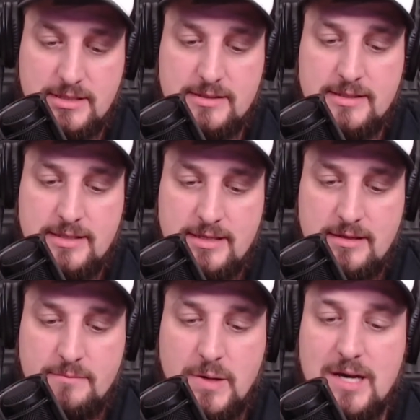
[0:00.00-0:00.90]
it.
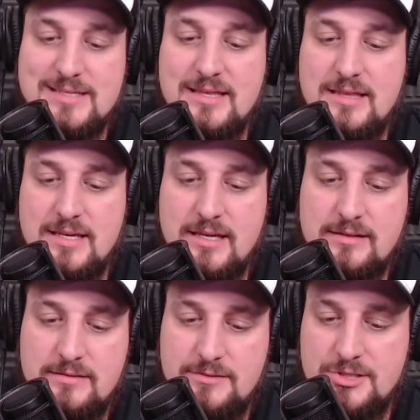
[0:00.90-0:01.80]
Pause and
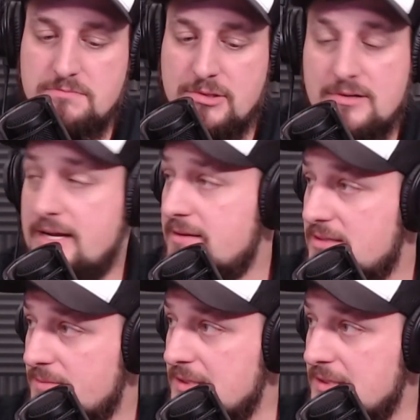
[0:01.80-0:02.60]
think. Don't just blurt out something